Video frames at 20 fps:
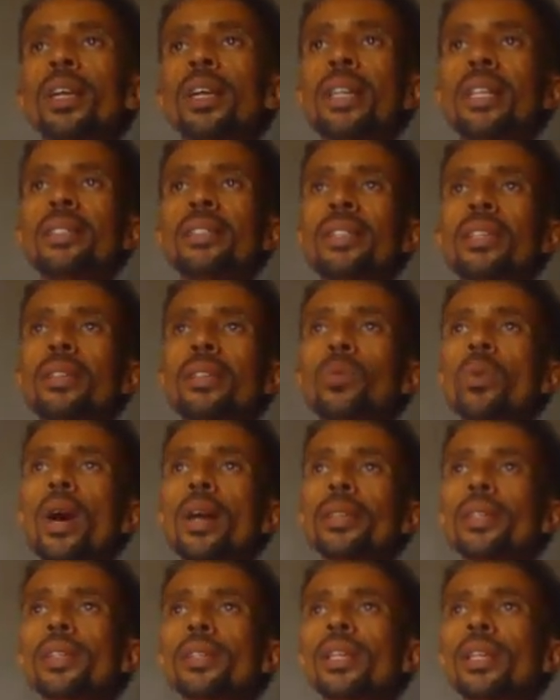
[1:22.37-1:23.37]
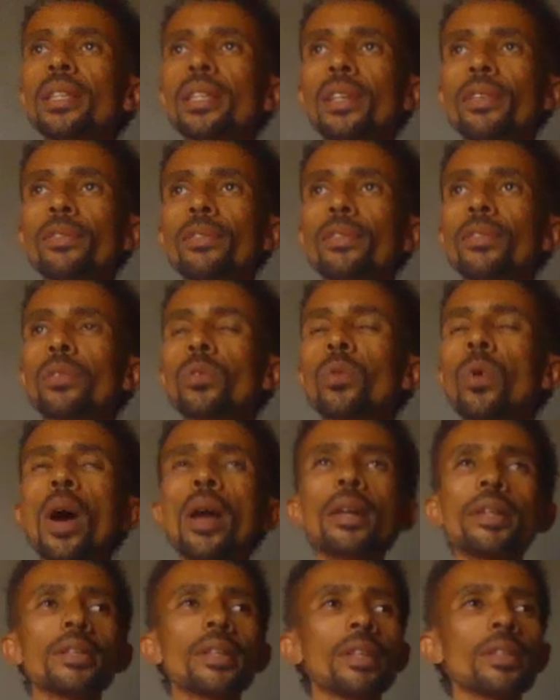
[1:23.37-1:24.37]
Is it quantitative,
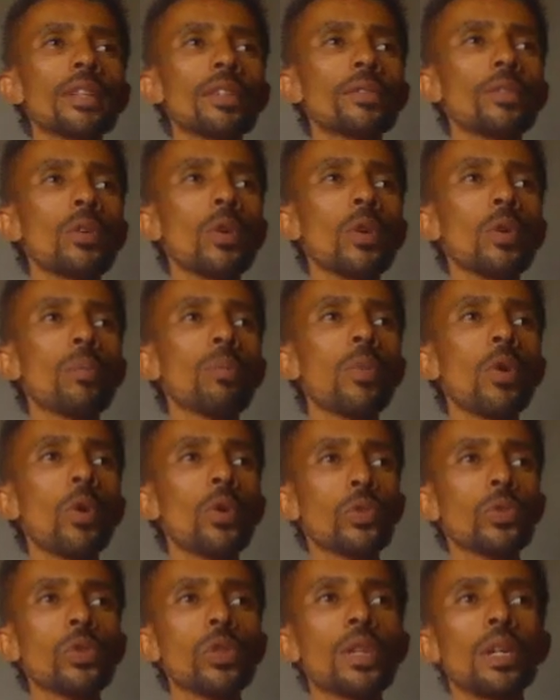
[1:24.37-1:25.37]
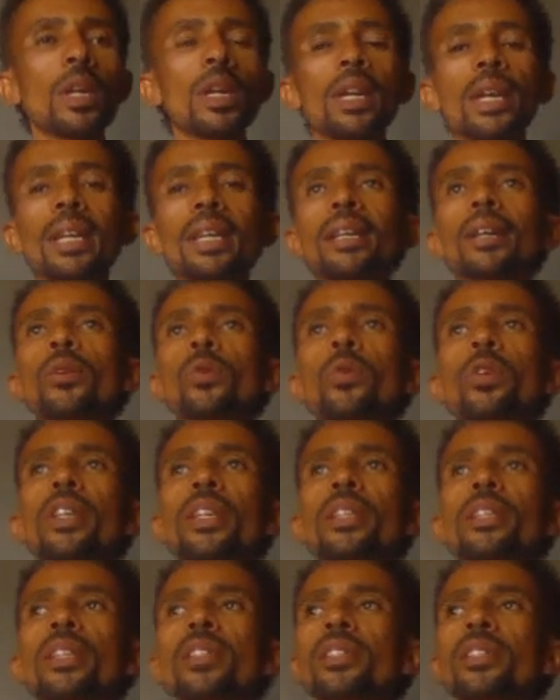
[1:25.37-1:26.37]
qualitative, or both,
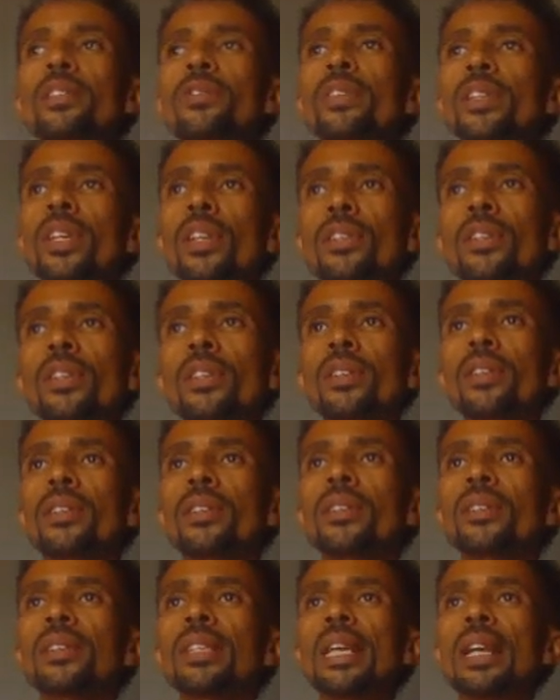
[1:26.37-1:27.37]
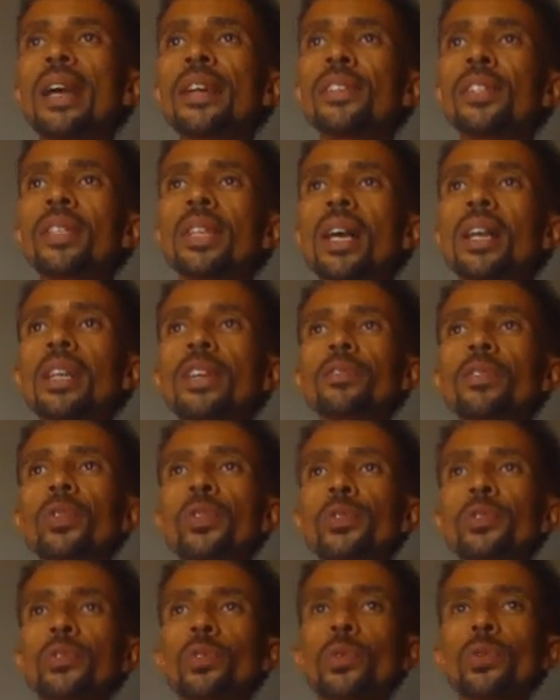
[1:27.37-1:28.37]
including justification? The rationale
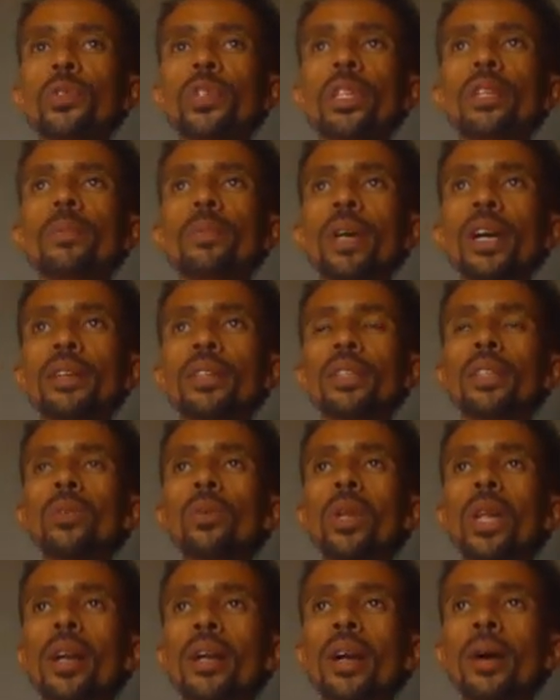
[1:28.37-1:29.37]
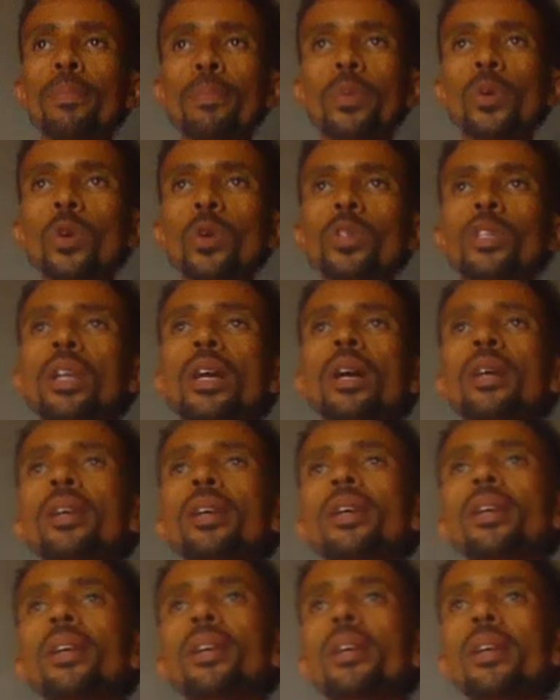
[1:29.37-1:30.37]
for choosing particular approach
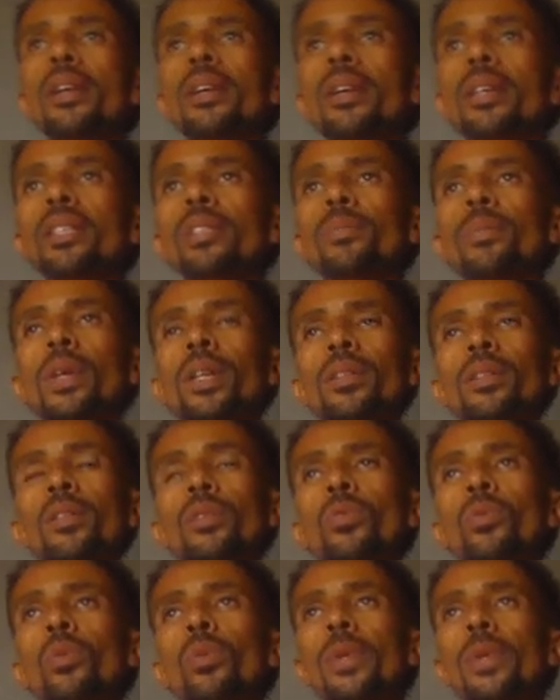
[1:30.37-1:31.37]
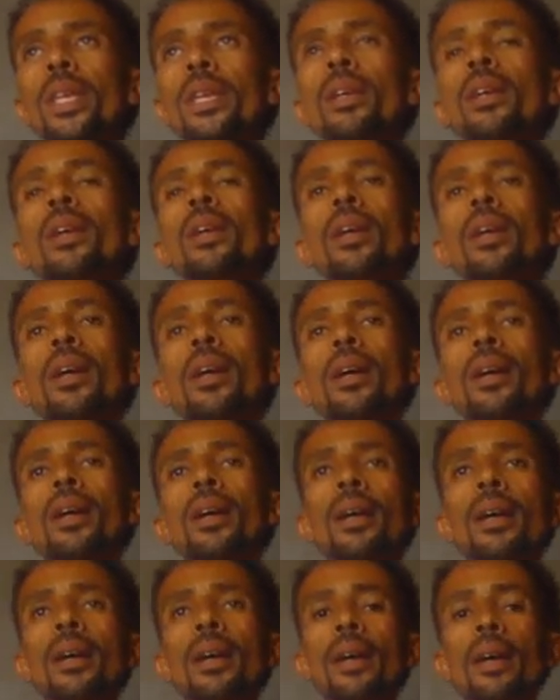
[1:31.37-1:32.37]
expected to be
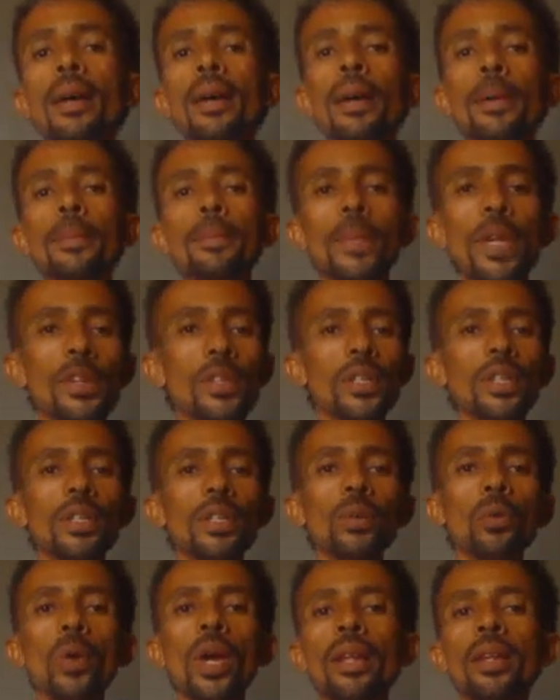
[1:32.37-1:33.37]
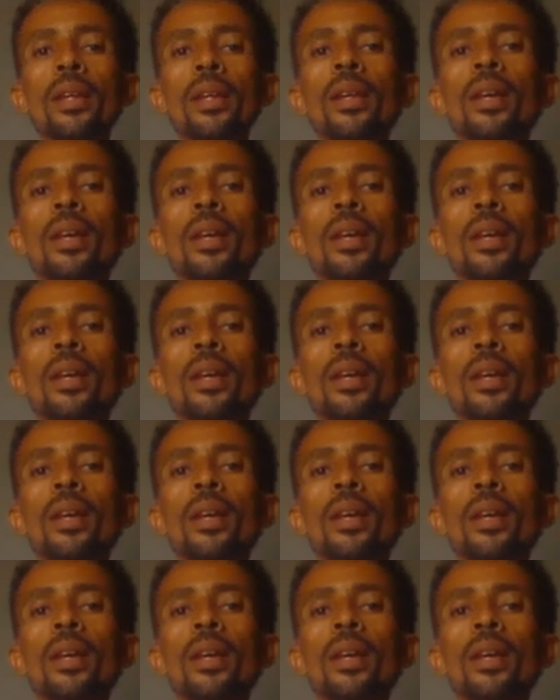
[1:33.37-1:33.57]
mentioned well.